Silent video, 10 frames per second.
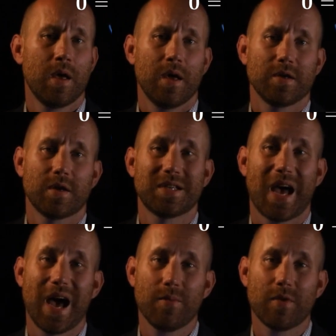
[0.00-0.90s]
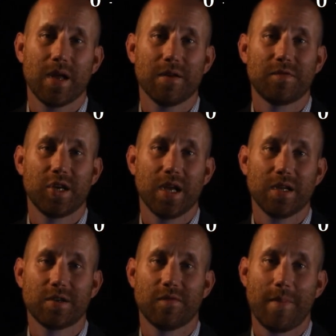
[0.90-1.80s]
is our time rate of
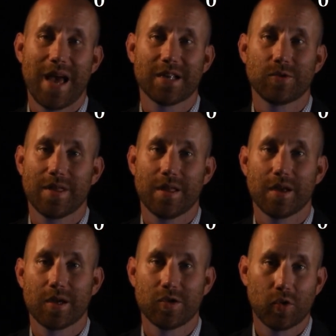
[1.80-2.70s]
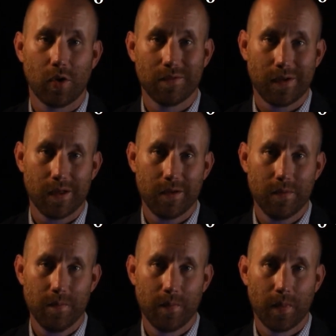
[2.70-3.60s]
change of mass within the control
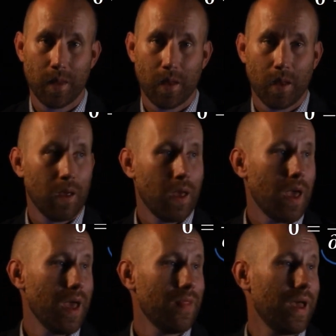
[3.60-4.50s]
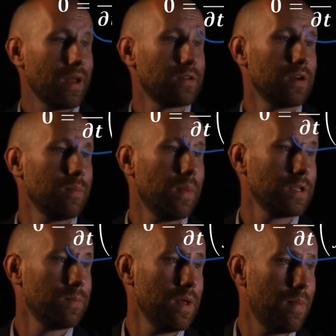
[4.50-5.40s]
volume, and that term
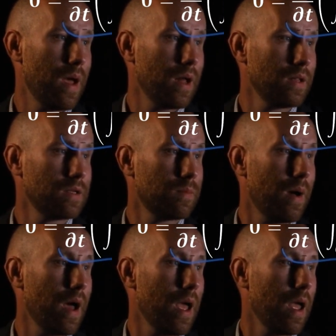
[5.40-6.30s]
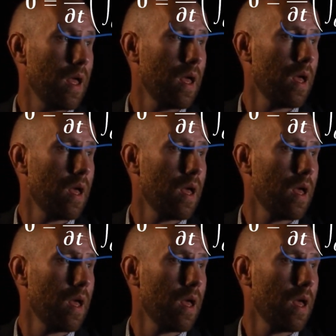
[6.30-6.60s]
must be balanced by